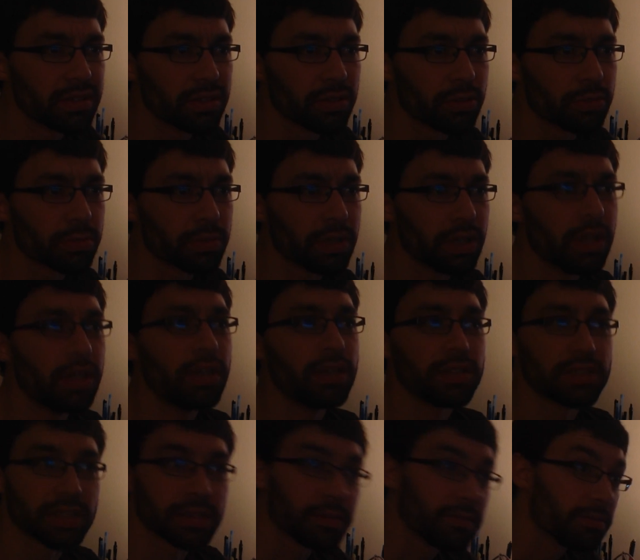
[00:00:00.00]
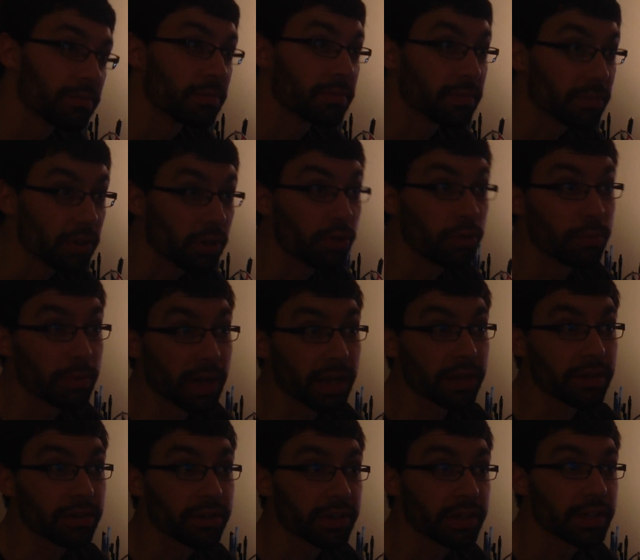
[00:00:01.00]
Nope. Save load
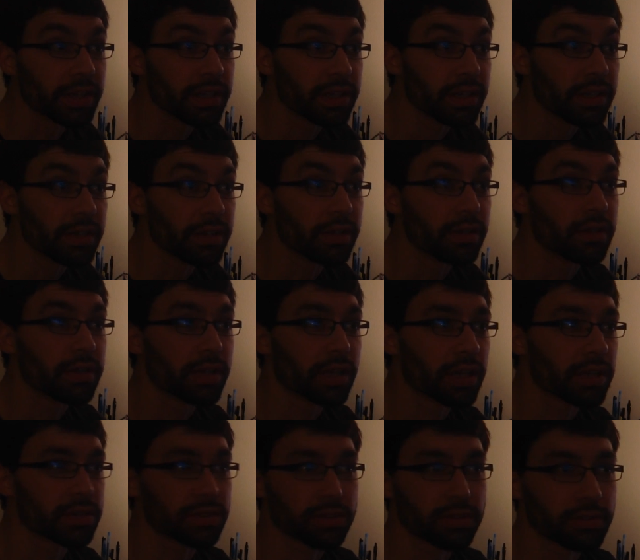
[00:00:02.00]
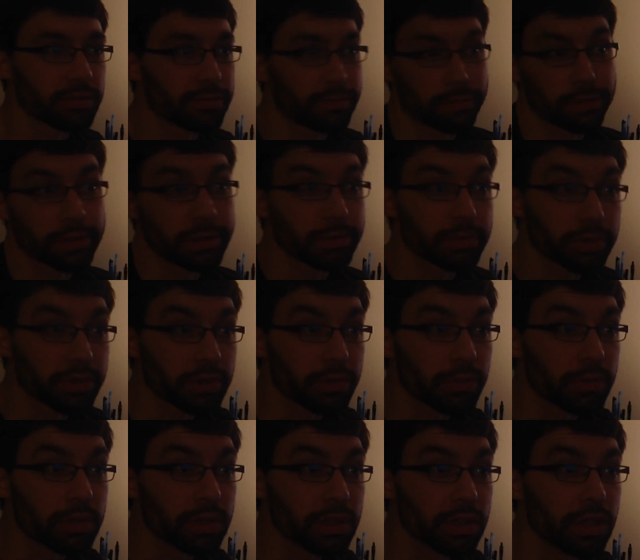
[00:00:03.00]
minor again. Okay, let's go to frame
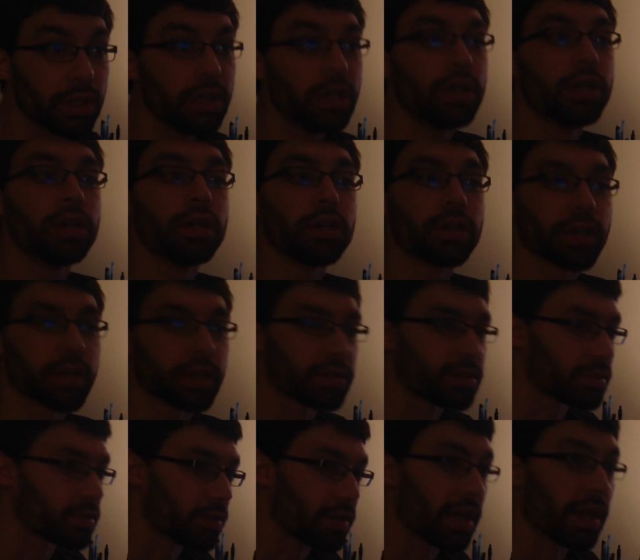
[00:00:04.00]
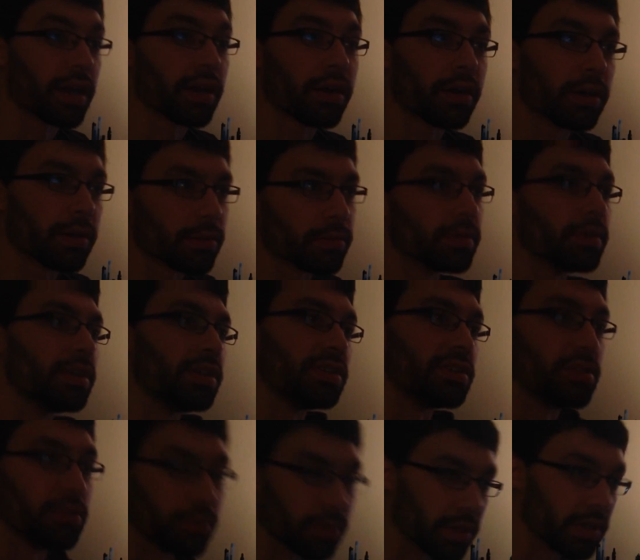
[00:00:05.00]
31. Okay, so now he's
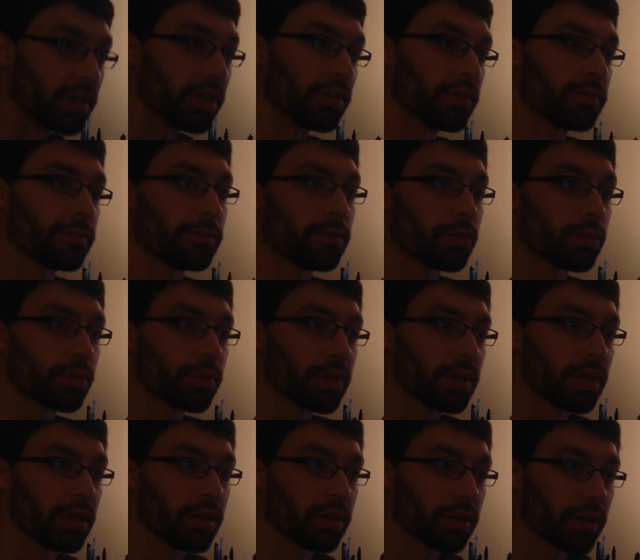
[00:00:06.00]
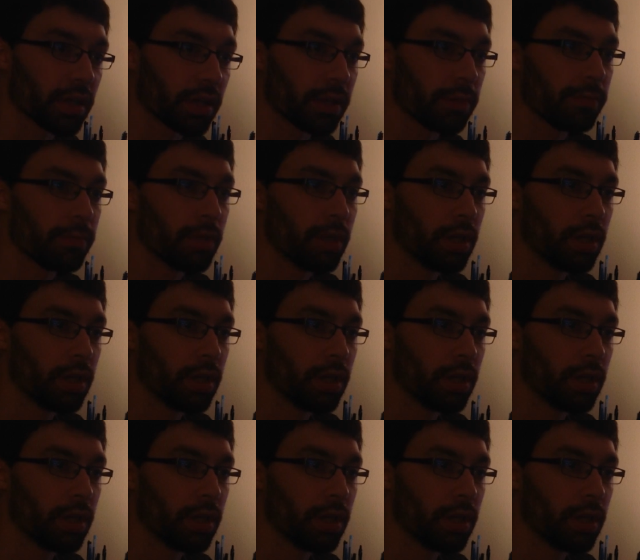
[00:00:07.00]
doing another forward air. Okay.